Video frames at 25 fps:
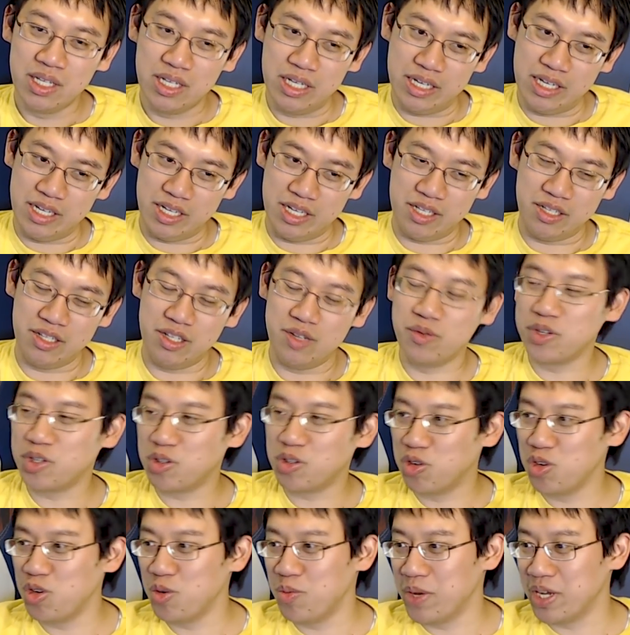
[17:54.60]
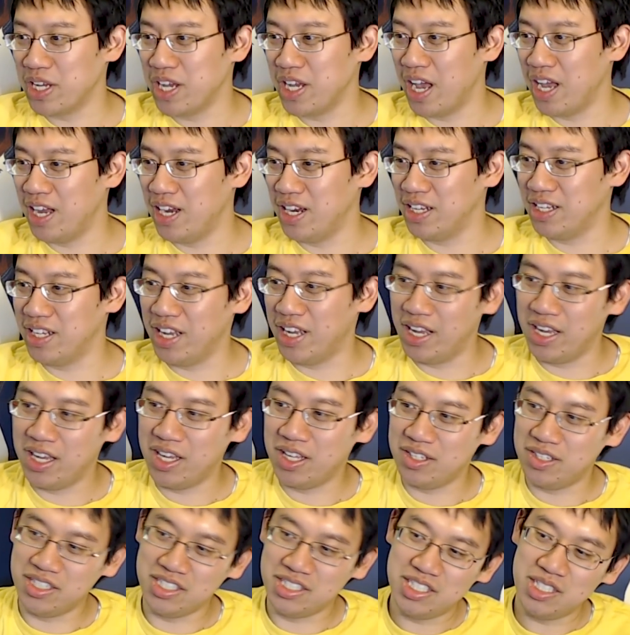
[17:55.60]
and the recruit mechanic,
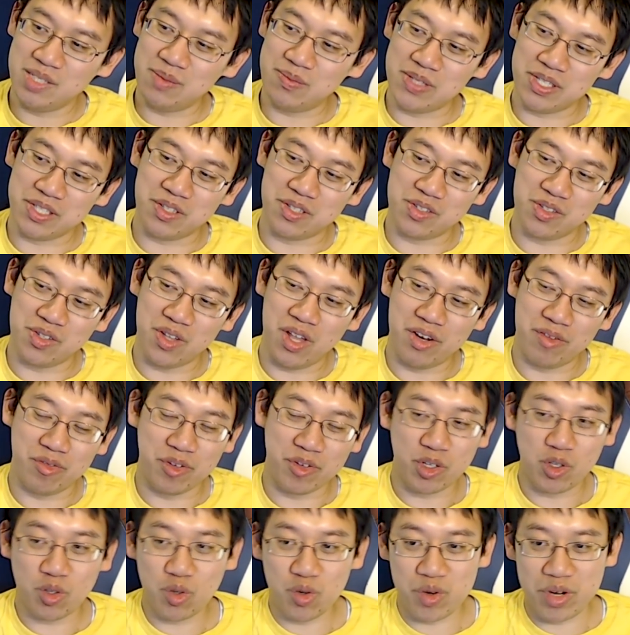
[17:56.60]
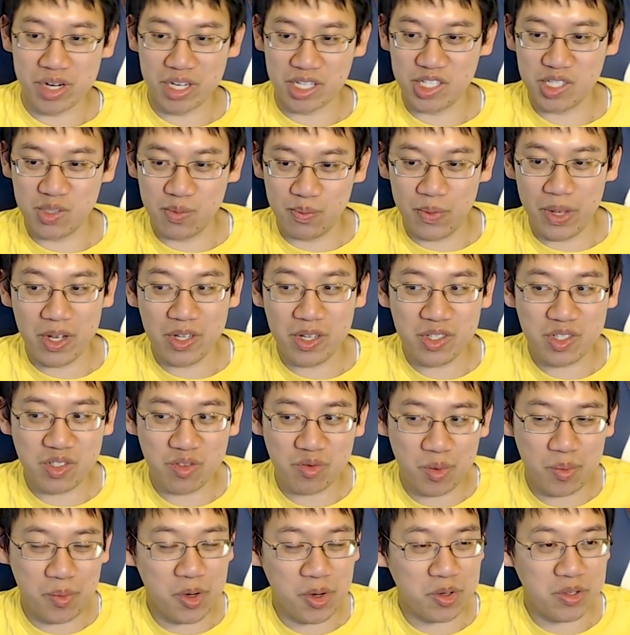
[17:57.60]
and it seems like there's a lot of recruiting spells
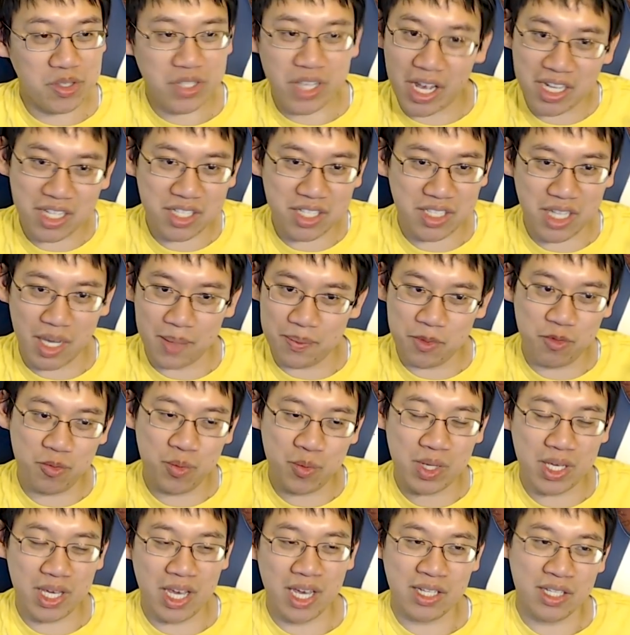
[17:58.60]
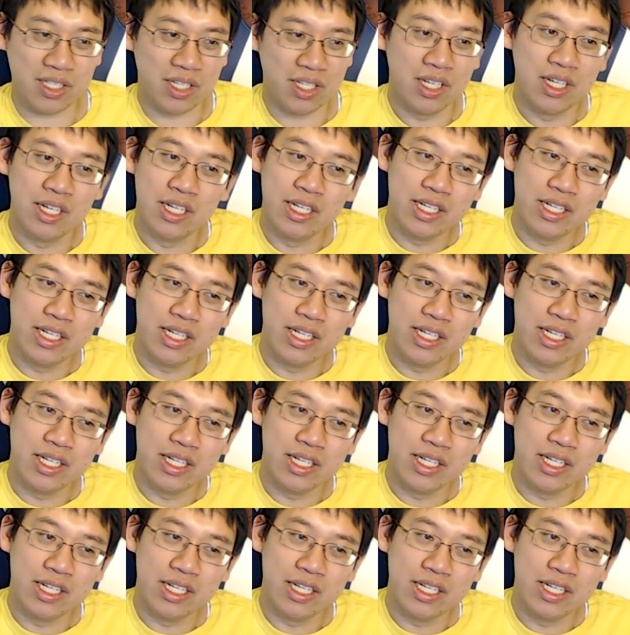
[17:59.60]
from your deck type of mechanic,